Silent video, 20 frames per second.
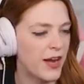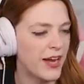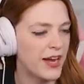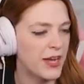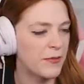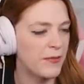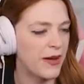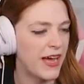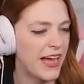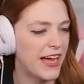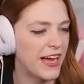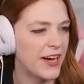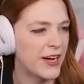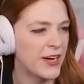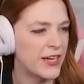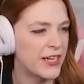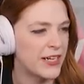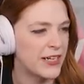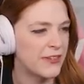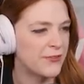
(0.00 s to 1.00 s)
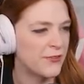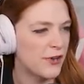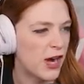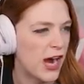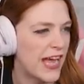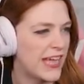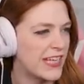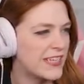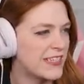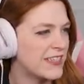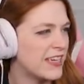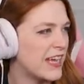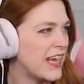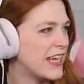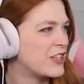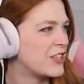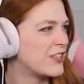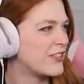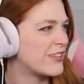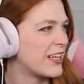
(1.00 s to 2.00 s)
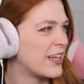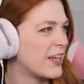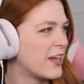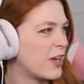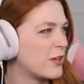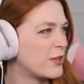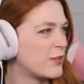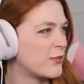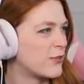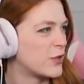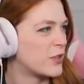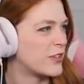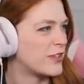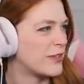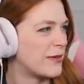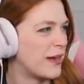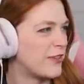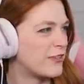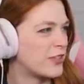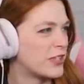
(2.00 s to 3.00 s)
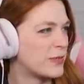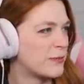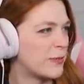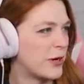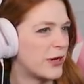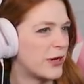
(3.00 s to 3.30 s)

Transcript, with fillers: walking by her friend and she's gonna go divorce him after the